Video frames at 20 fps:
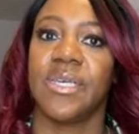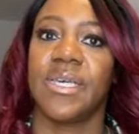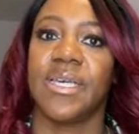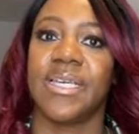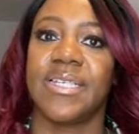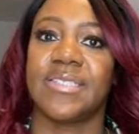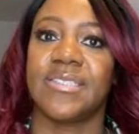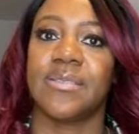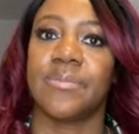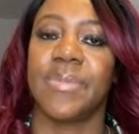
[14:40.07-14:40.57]

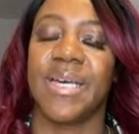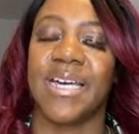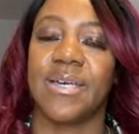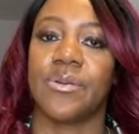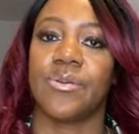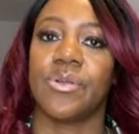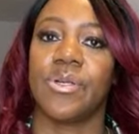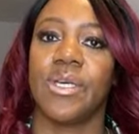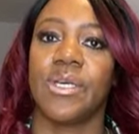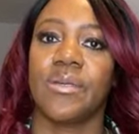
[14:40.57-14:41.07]
It's
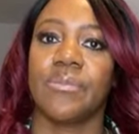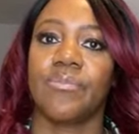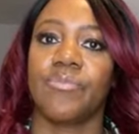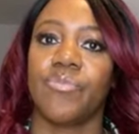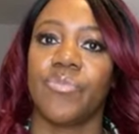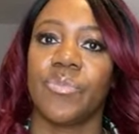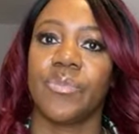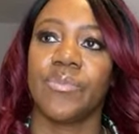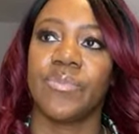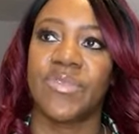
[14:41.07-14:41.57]
about
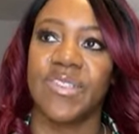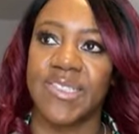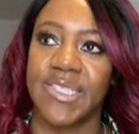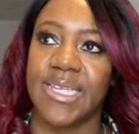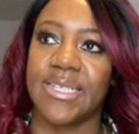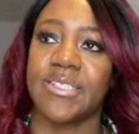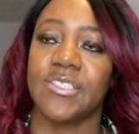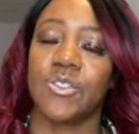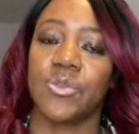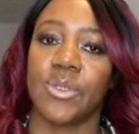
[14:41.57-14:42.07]

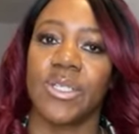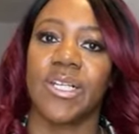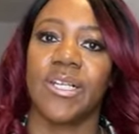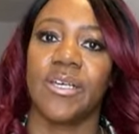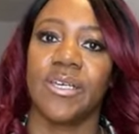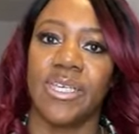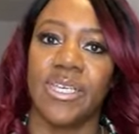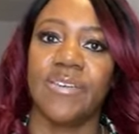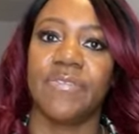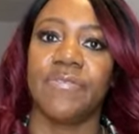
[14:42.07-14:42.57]
saying to a
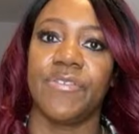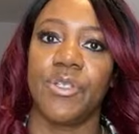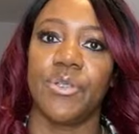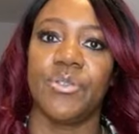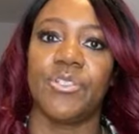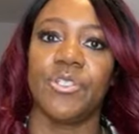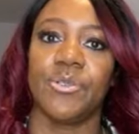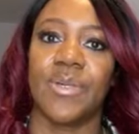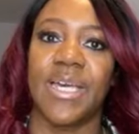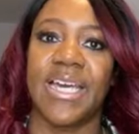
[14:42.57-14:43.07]
client, if you
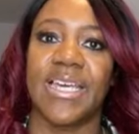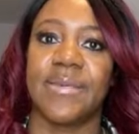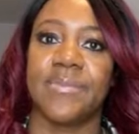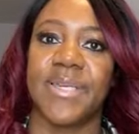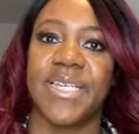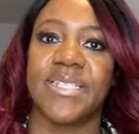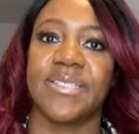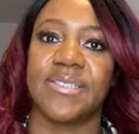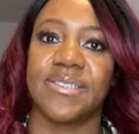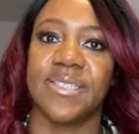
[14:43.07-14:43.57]
do A, B
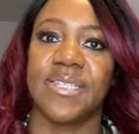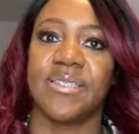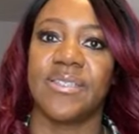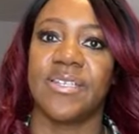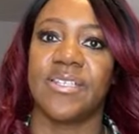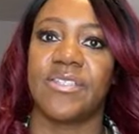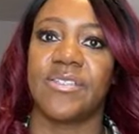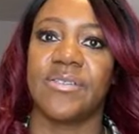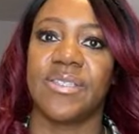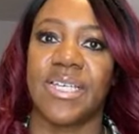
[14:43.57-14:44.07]
and C,
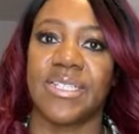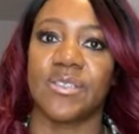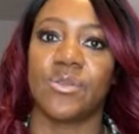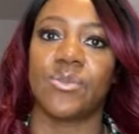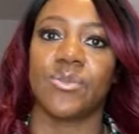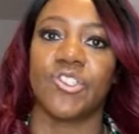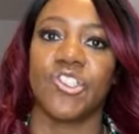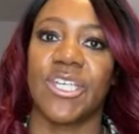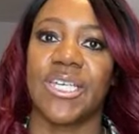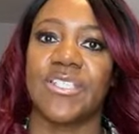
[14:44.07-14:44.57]
then that will
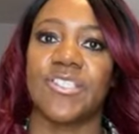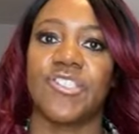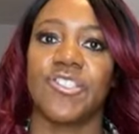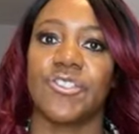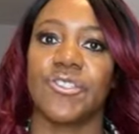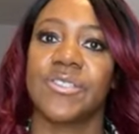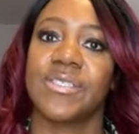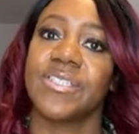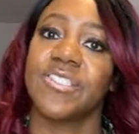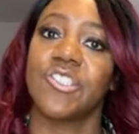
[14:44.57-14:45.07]
change your
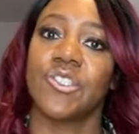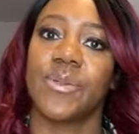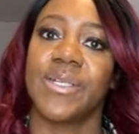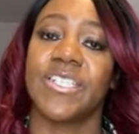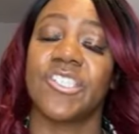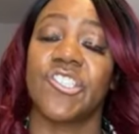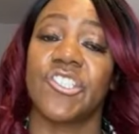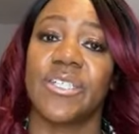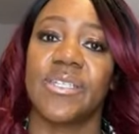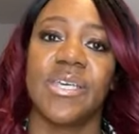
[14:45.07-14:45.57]

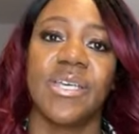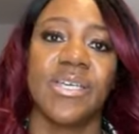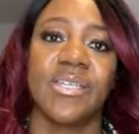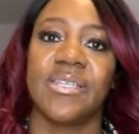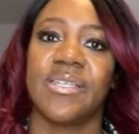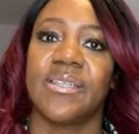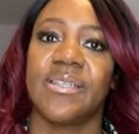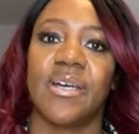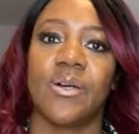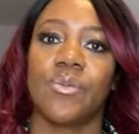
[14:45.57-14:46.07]
situation.
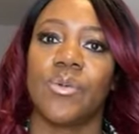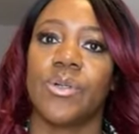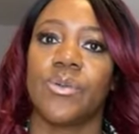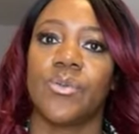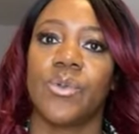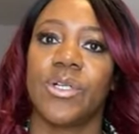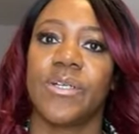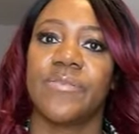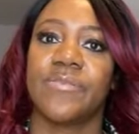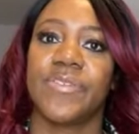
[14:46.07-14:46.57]
Now that will
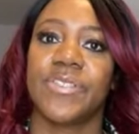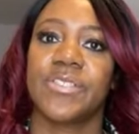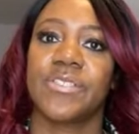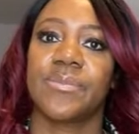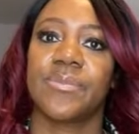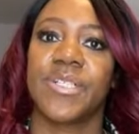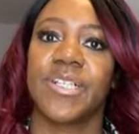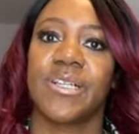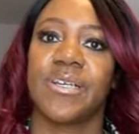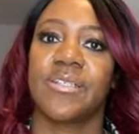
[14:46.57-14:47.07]
work for
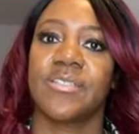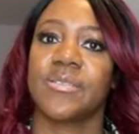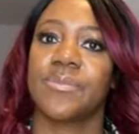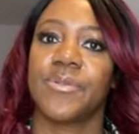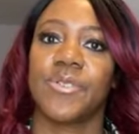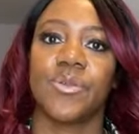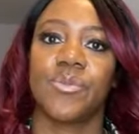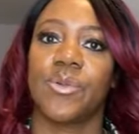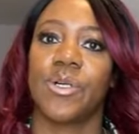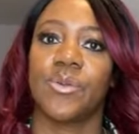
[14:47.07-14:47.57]
some clients, but
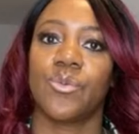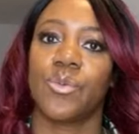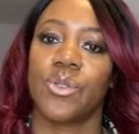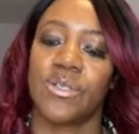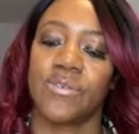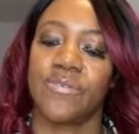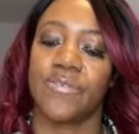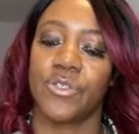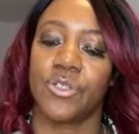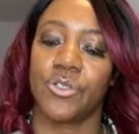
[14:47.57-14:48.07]
it won't work
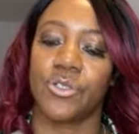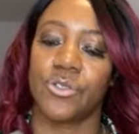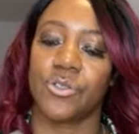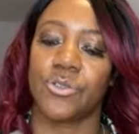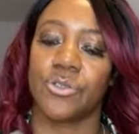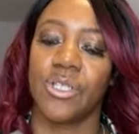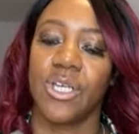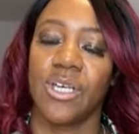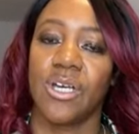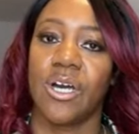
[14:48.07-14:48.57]
for
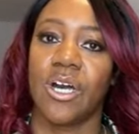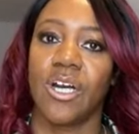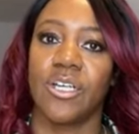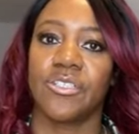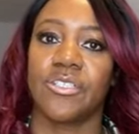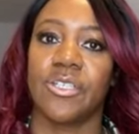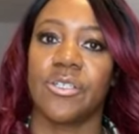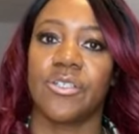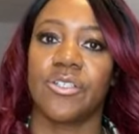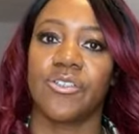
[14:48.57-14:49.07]
all. I
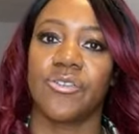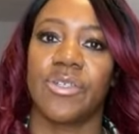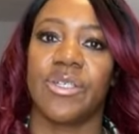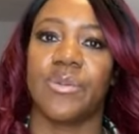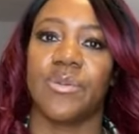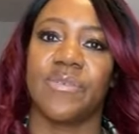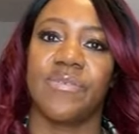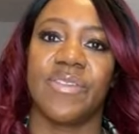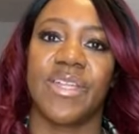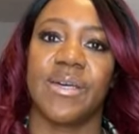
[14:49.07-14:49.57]
don't agree
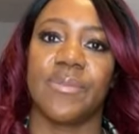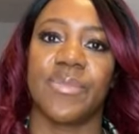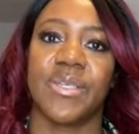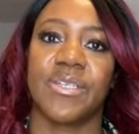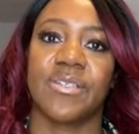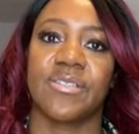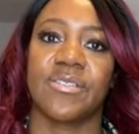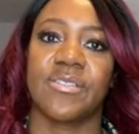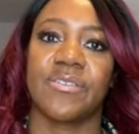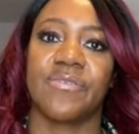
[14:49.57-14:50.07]
with that,
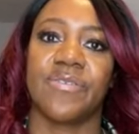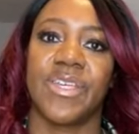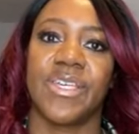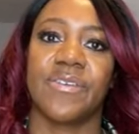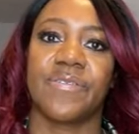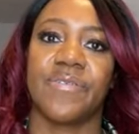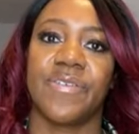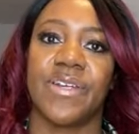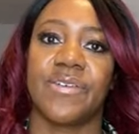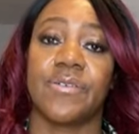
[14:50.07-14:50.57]
because I think
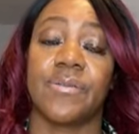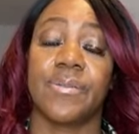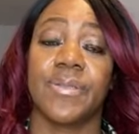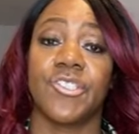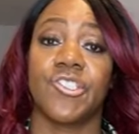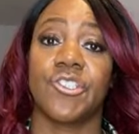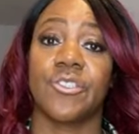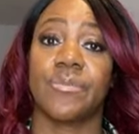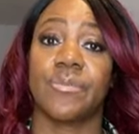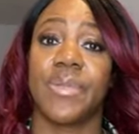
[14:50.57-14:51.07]
therapy
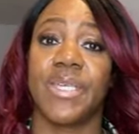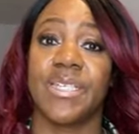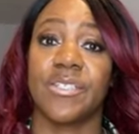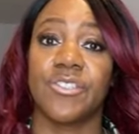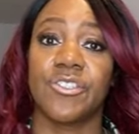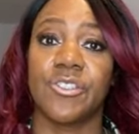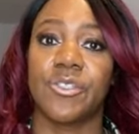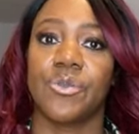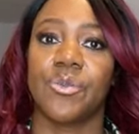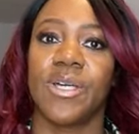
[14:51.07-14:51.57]
should be a
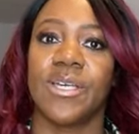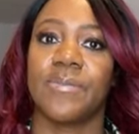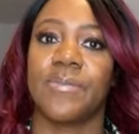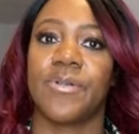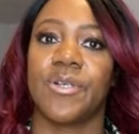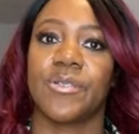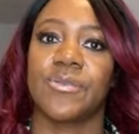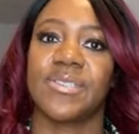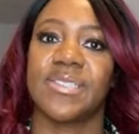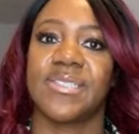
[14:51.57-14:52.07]
two-way
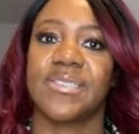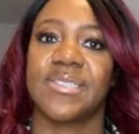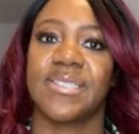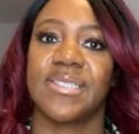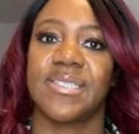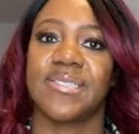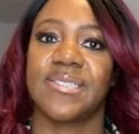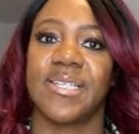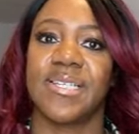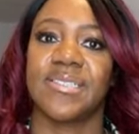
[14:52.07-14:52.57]
process in a
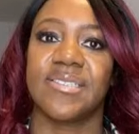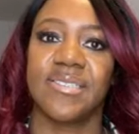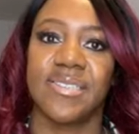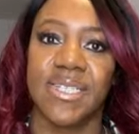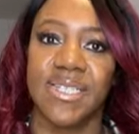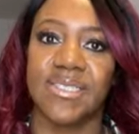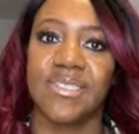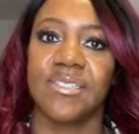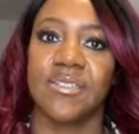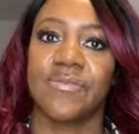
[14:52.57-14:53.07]
sense.
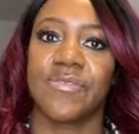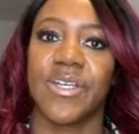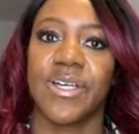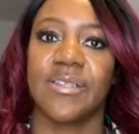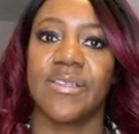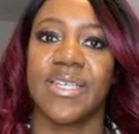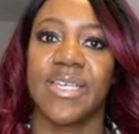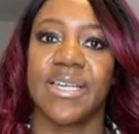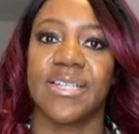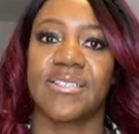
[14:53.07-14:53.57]
Yes, I've got
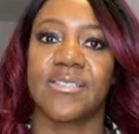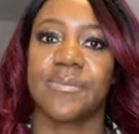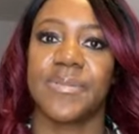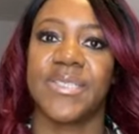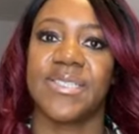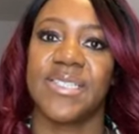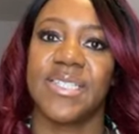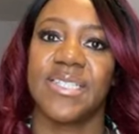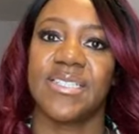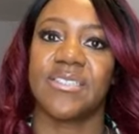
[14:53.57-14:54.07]
the
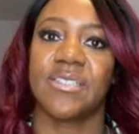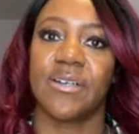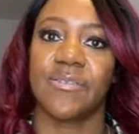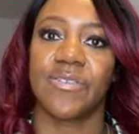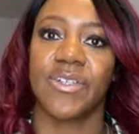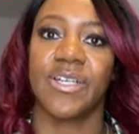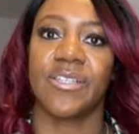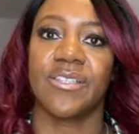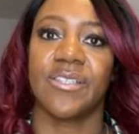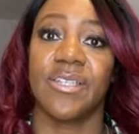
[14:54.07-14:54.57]
expertise, I've
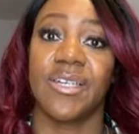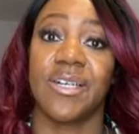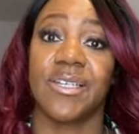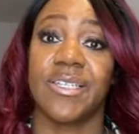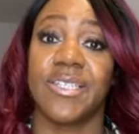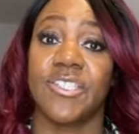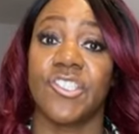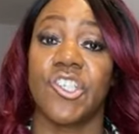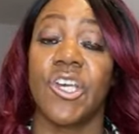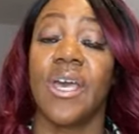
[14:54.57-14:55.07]
got the
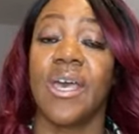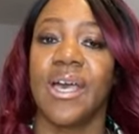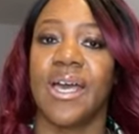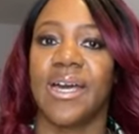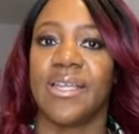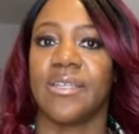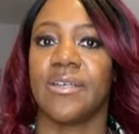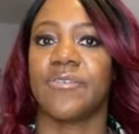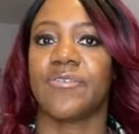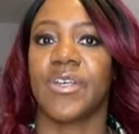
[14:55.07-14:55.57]
knowledge,
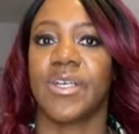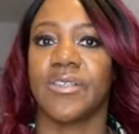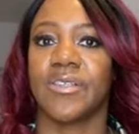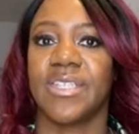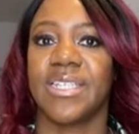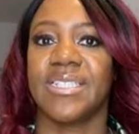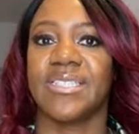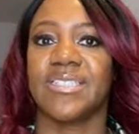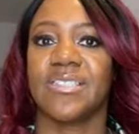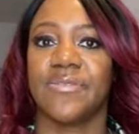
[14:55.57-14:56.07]
and I've got the
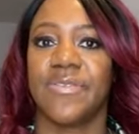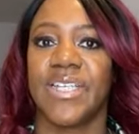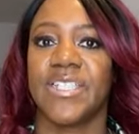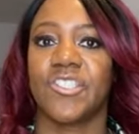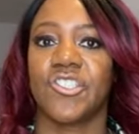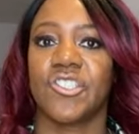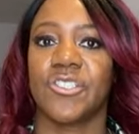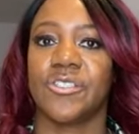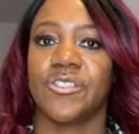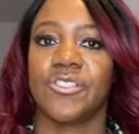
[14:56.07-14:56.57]

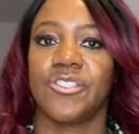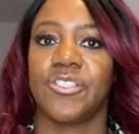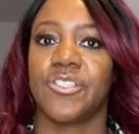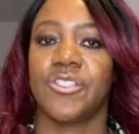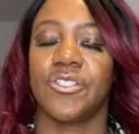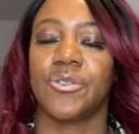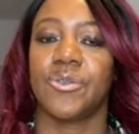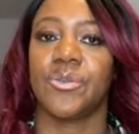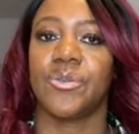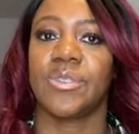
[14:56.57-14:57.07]
interventions to
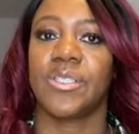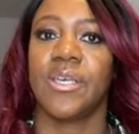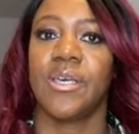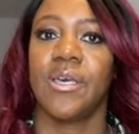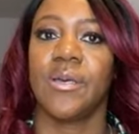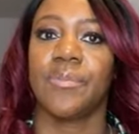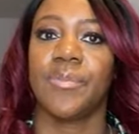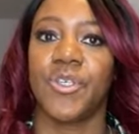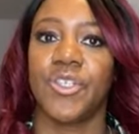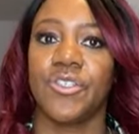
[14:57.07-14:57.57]
use,
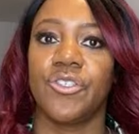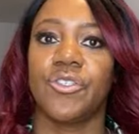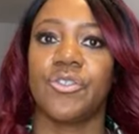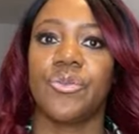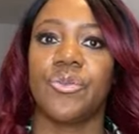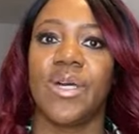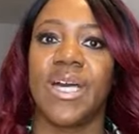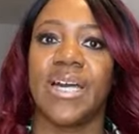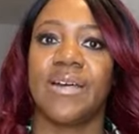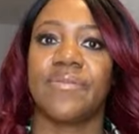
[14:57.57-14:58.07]
But you
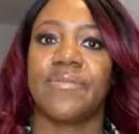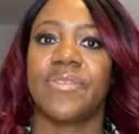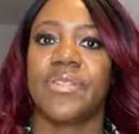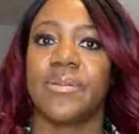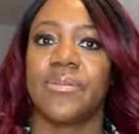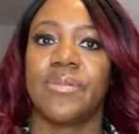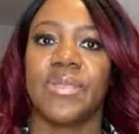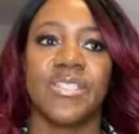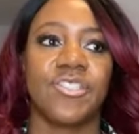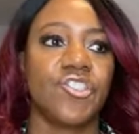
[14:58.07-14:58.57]
have
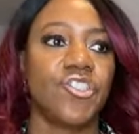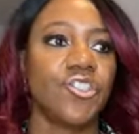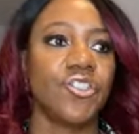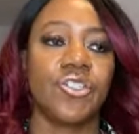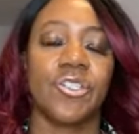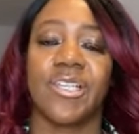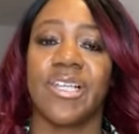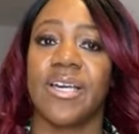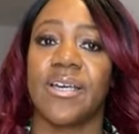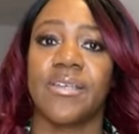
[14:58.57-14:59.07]
the, it's your
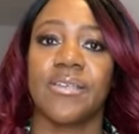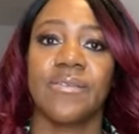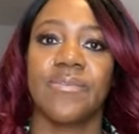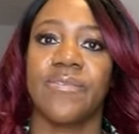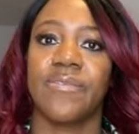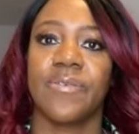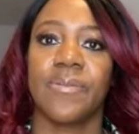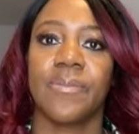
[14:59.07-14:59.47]
life.